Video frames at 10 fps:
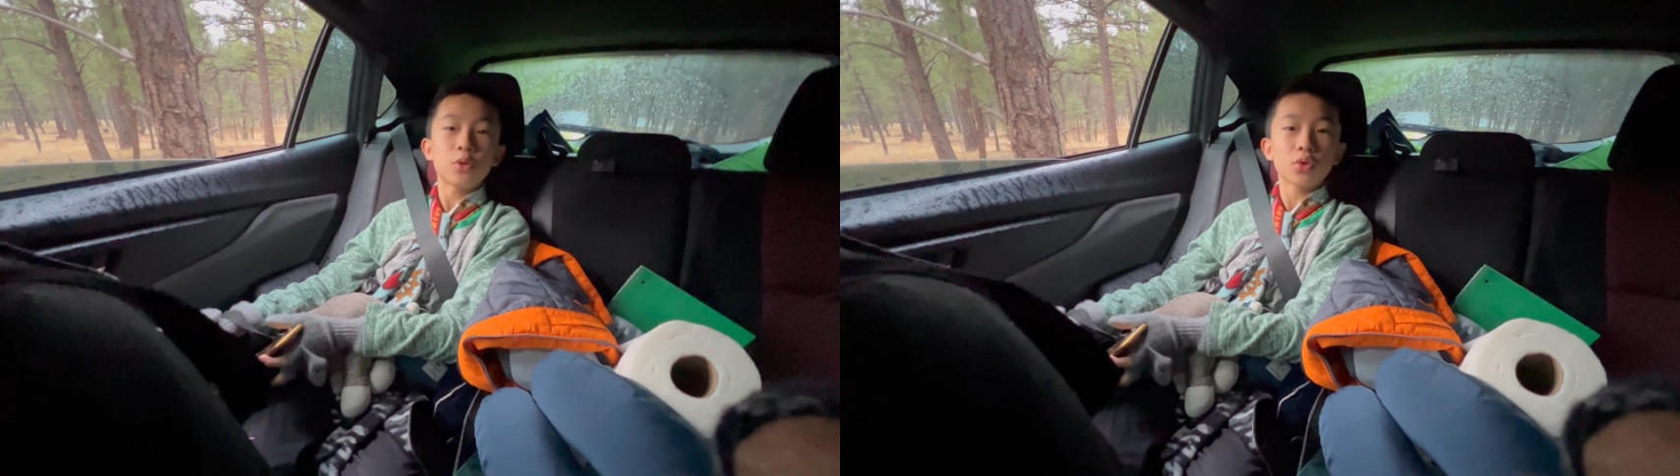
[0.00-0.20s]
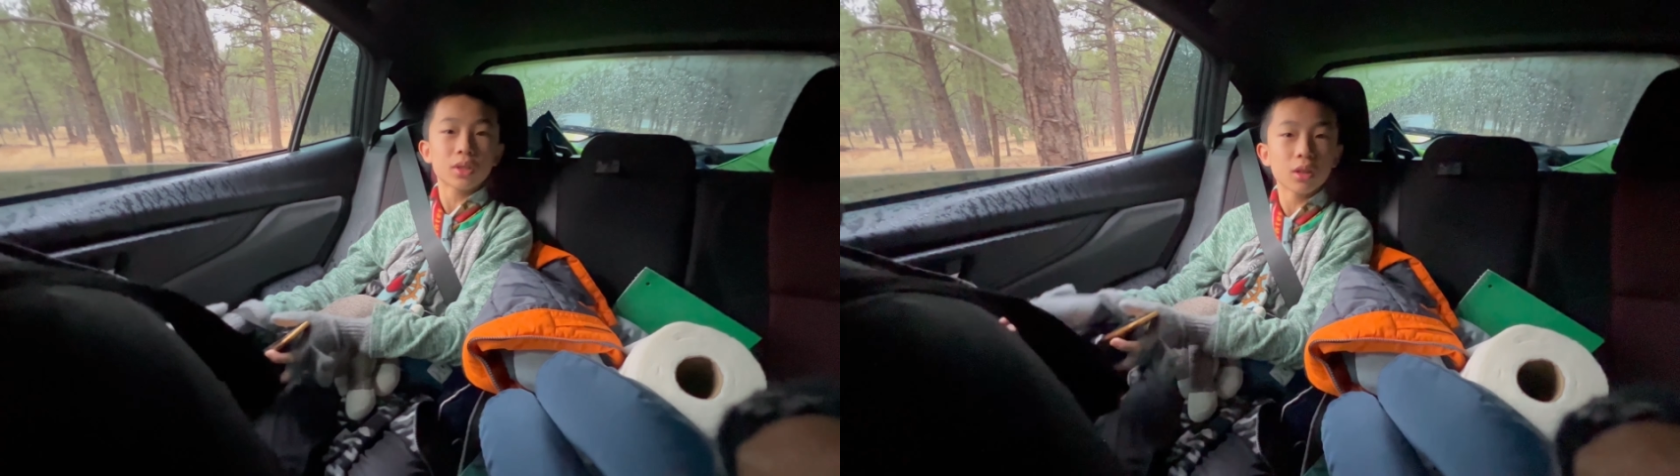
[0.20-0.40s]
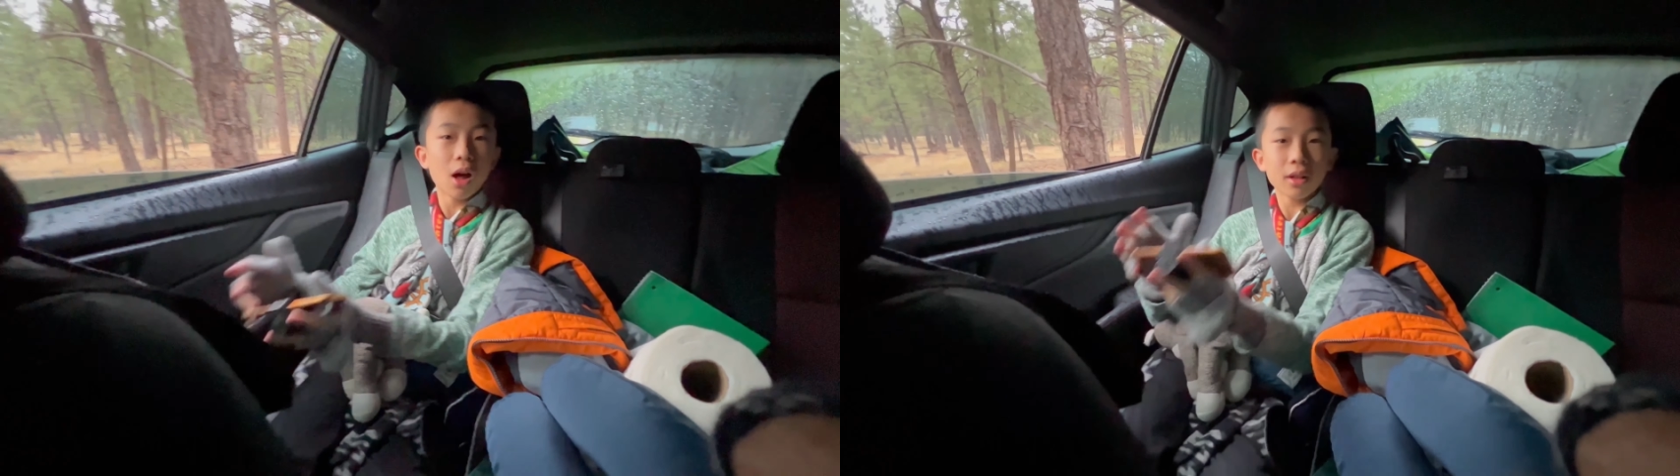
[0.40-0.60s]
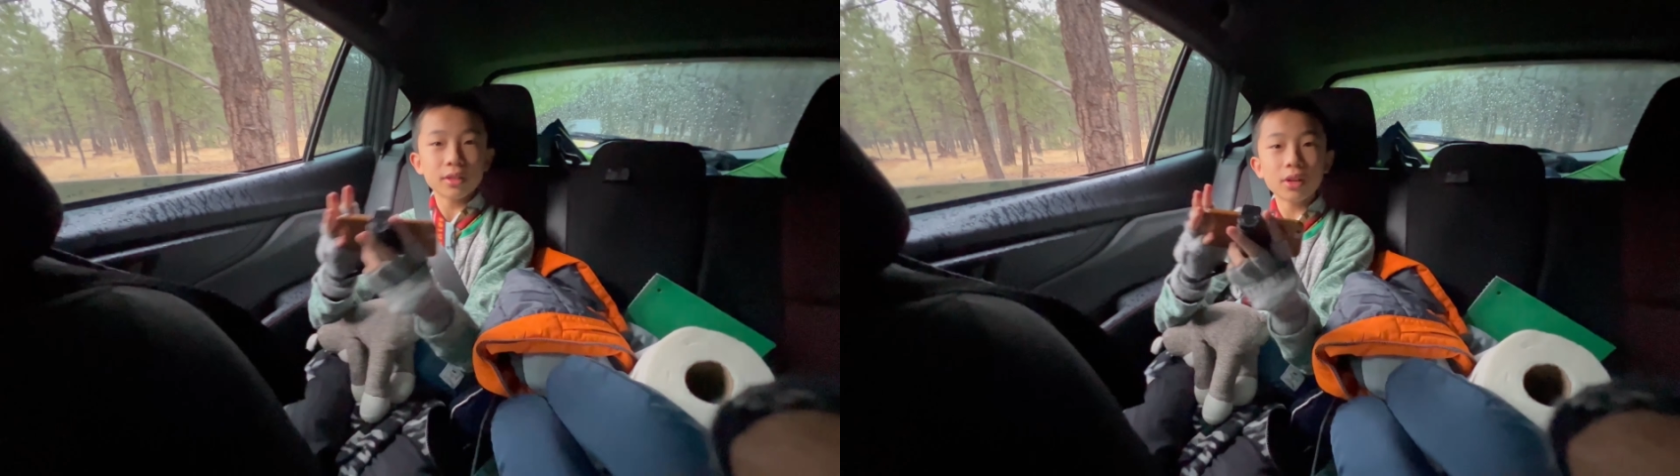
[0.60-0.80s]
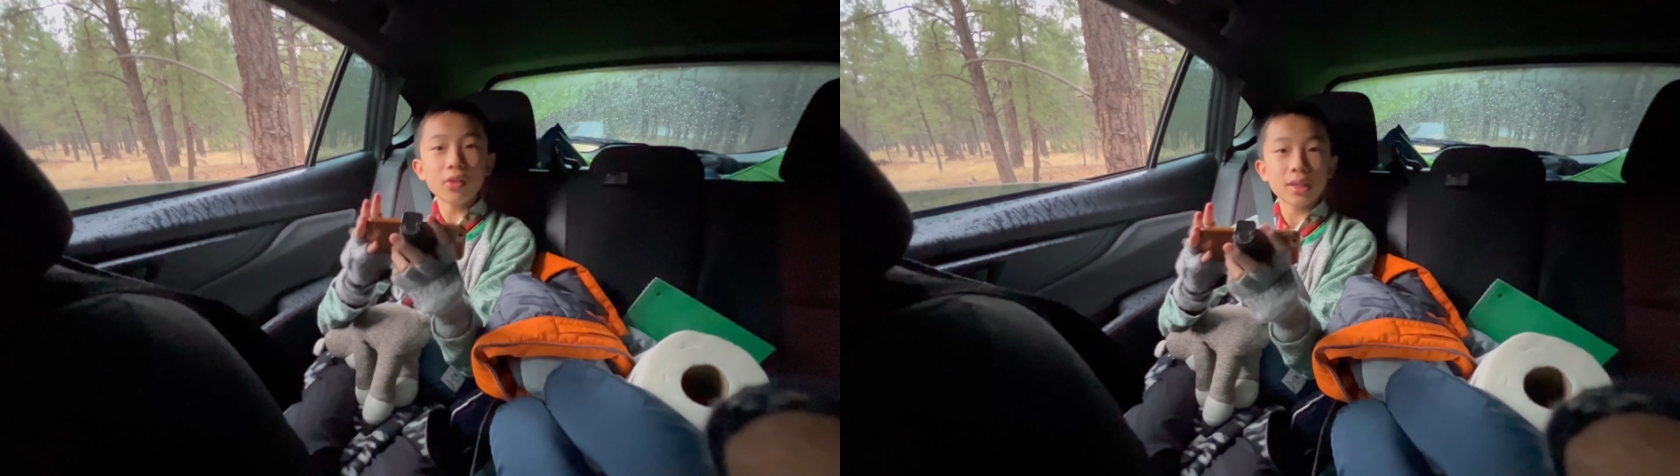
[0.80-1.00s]
doors locked,
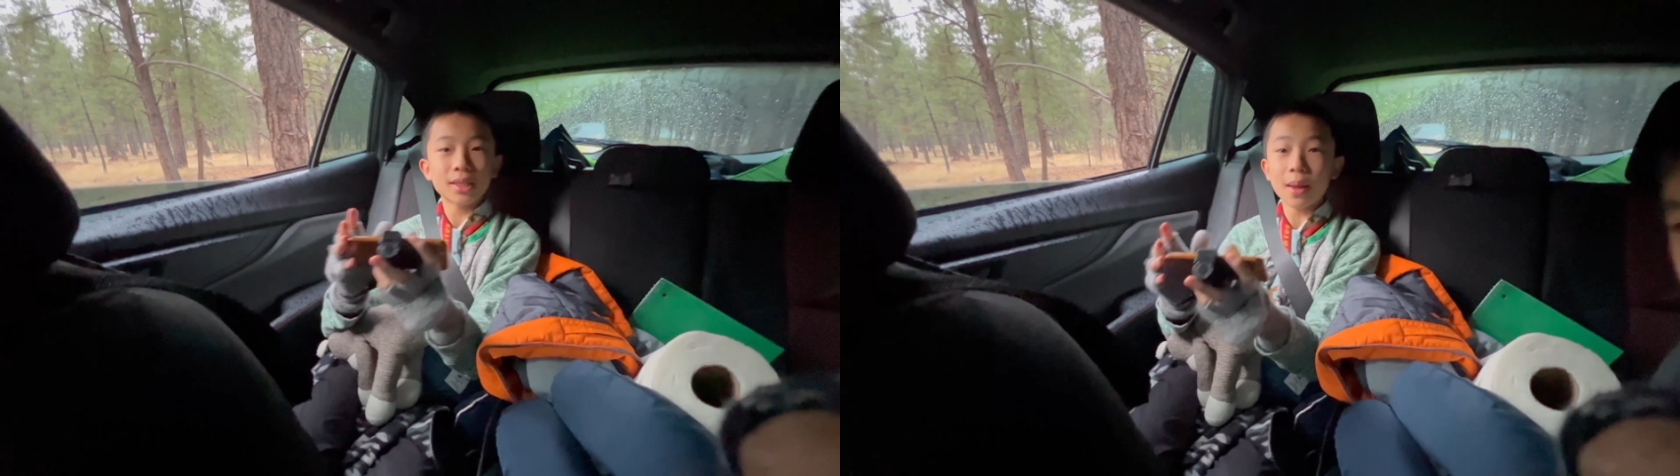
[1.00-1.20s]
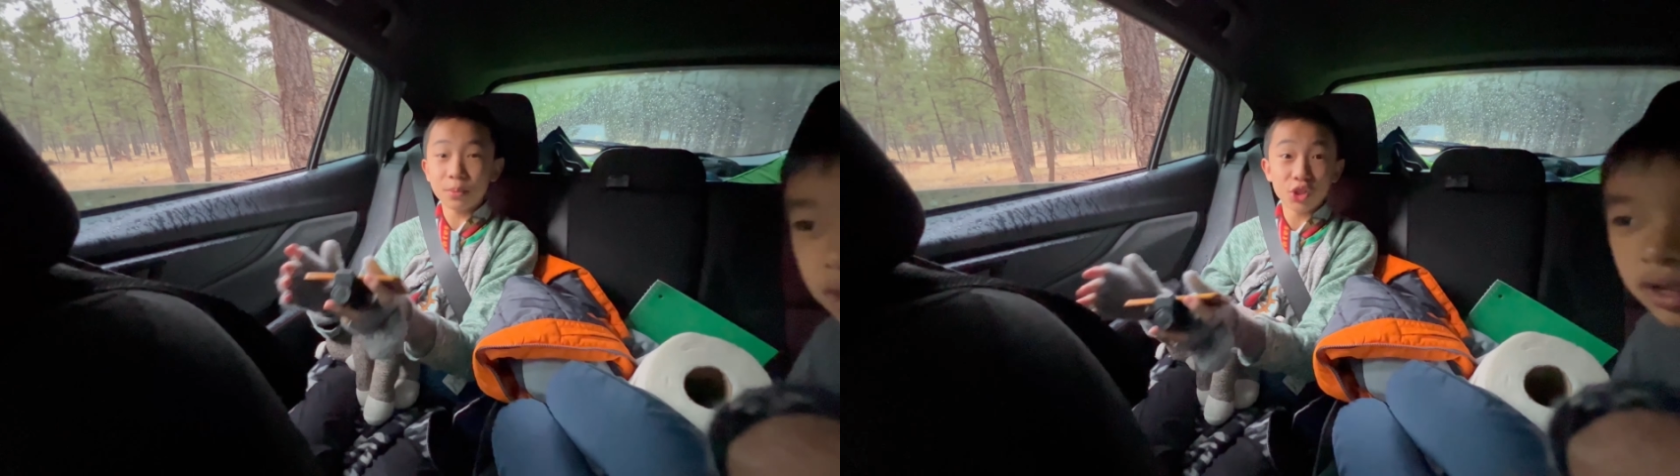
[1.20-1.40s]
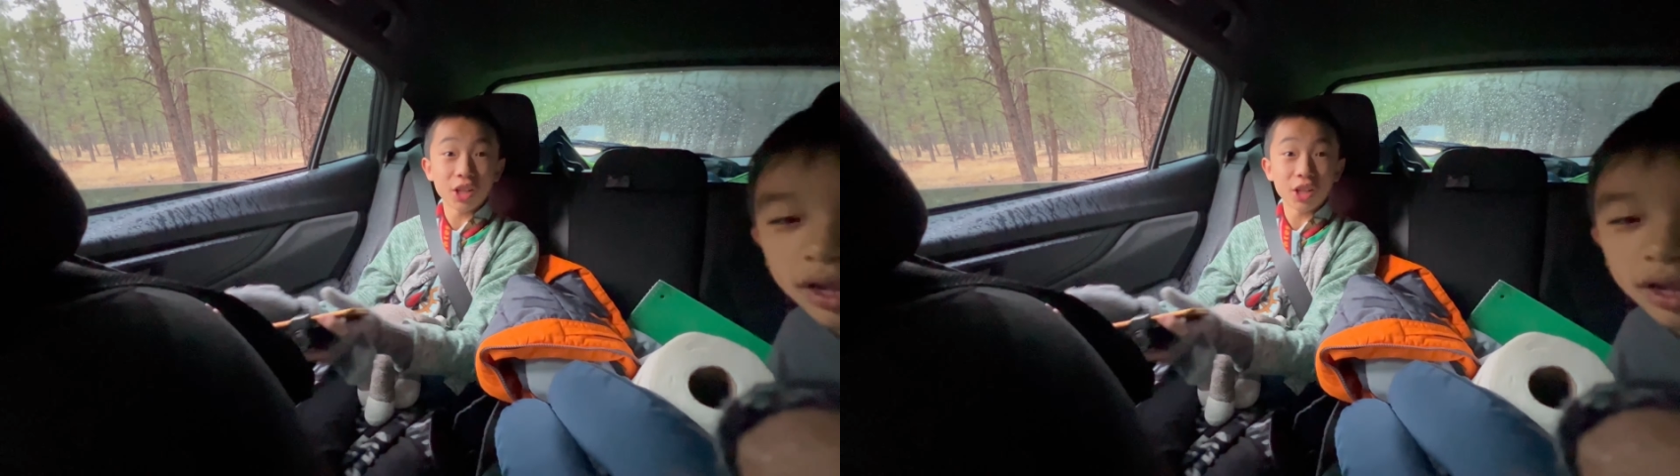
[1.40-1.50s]
no exception.